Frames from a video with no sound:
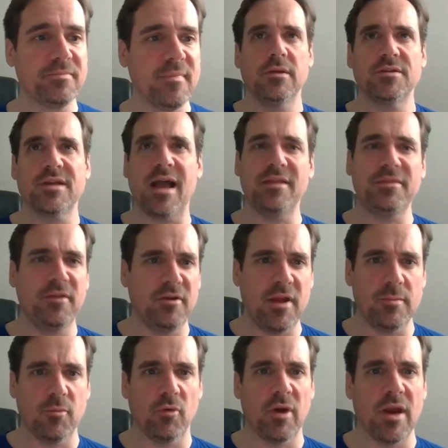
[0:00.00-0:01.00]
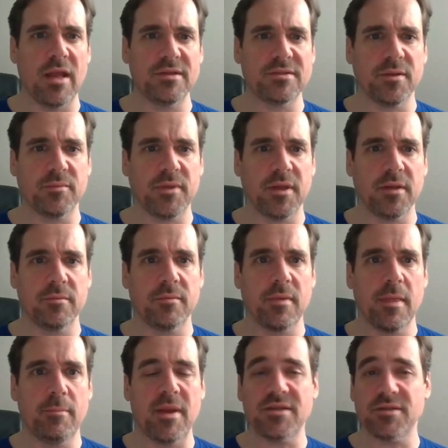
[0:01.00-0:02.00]
There's a guy out there named Renee something.
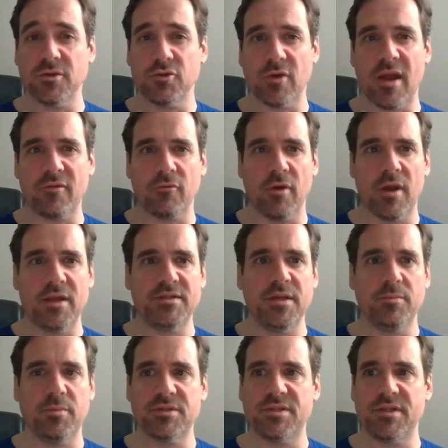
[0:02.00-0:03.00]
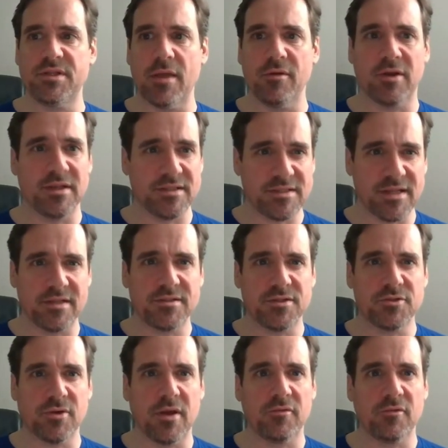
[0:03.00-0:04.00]
Based on draft grades, he puts together a consensus
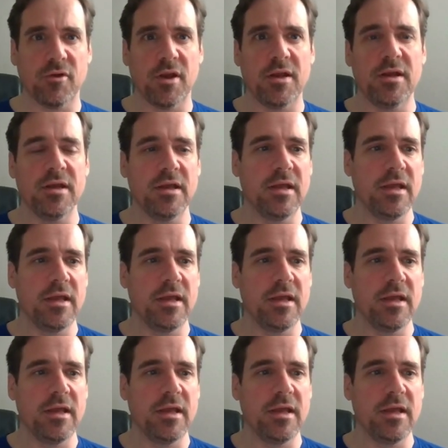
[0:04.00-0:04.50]
draft grade,